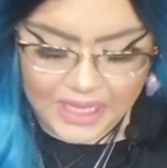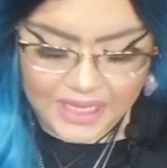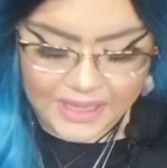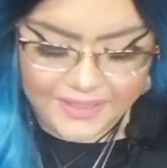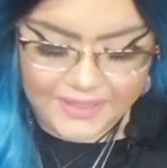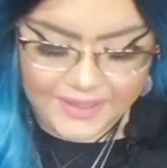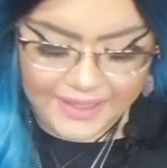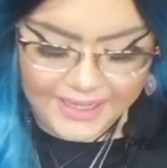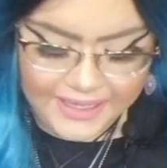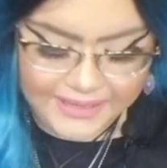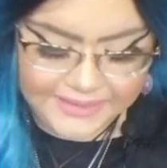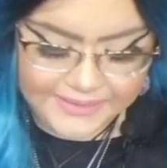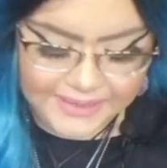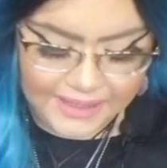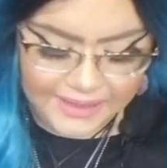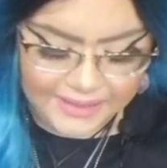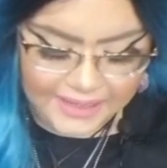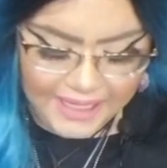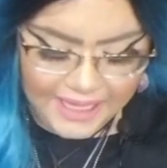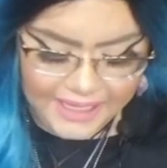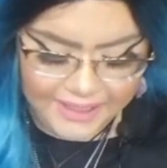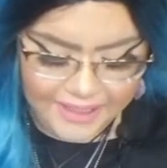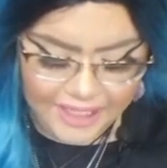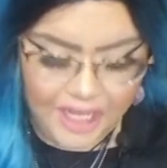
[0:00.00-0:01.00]
There is a
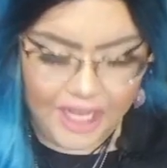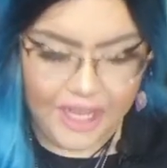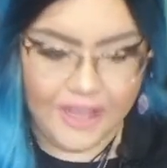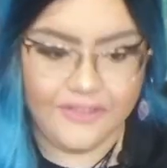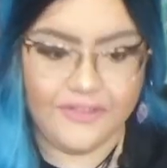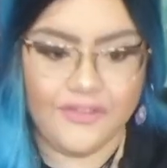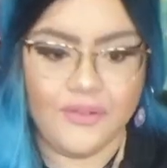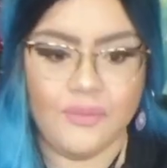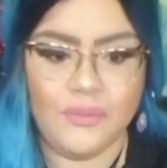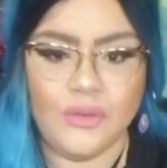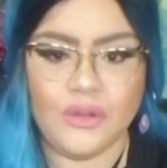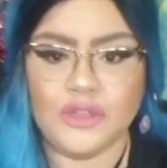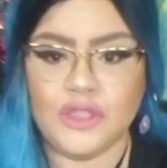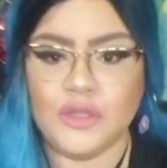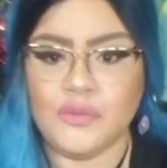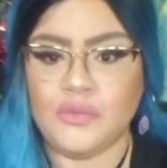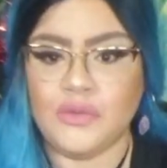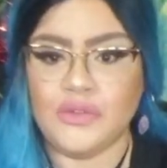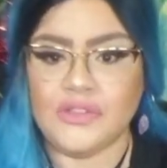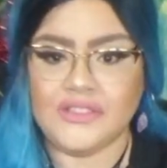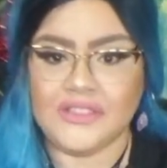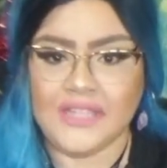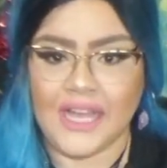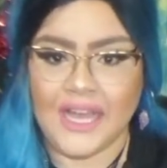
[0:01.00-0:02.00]
lot of
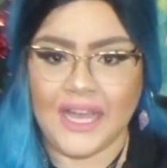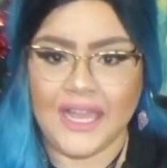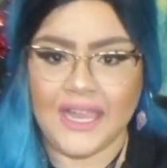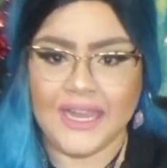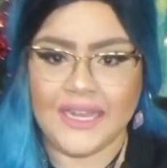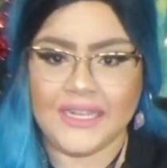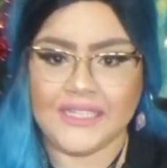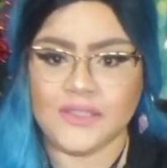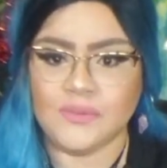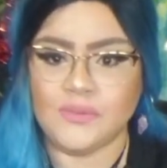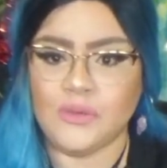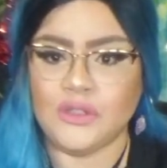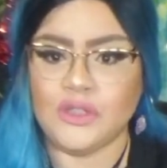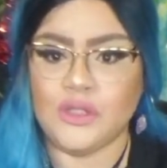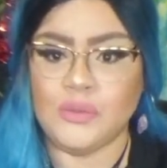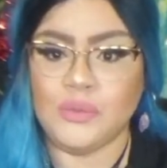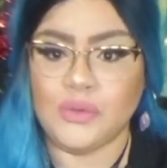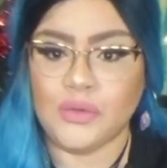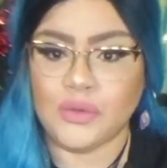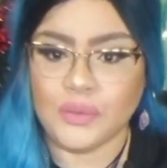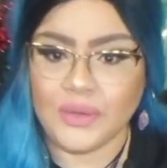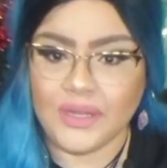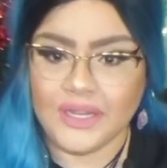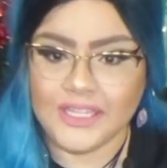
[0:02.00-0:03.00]
multiple signs,
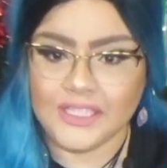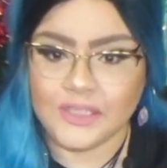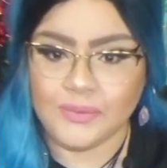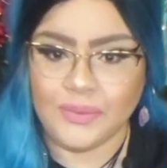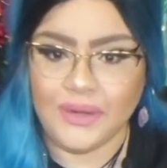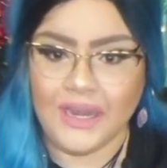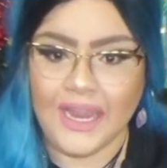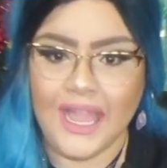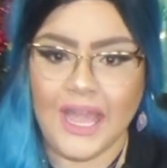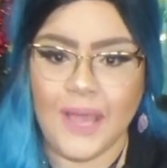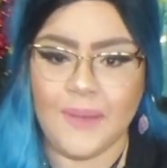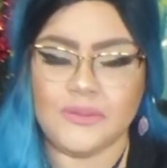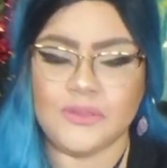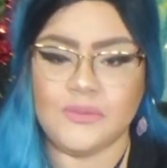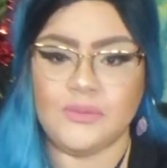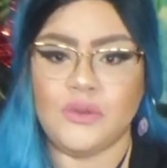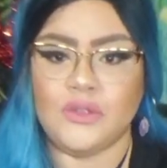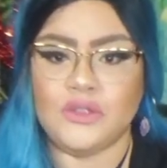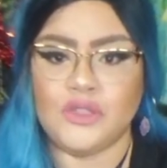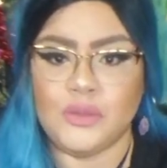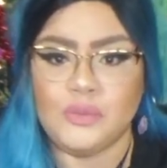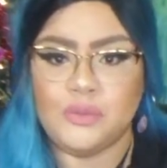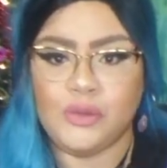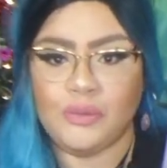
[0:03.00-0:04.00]
multiple readings, perhaps
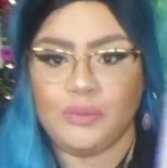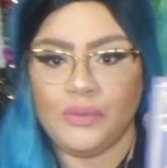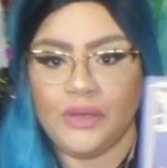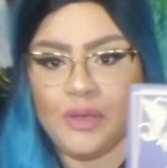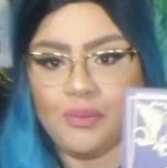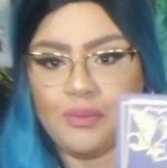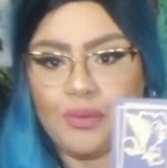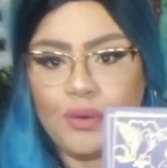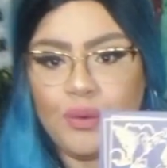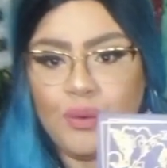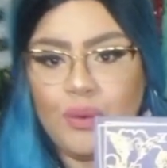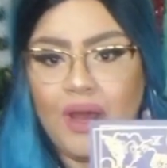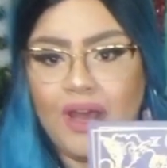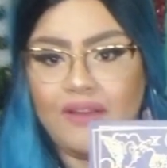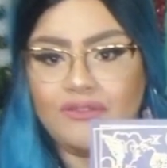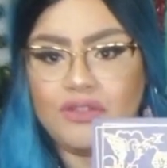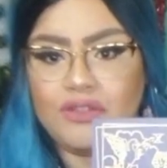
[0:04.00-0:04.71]
multiple people who have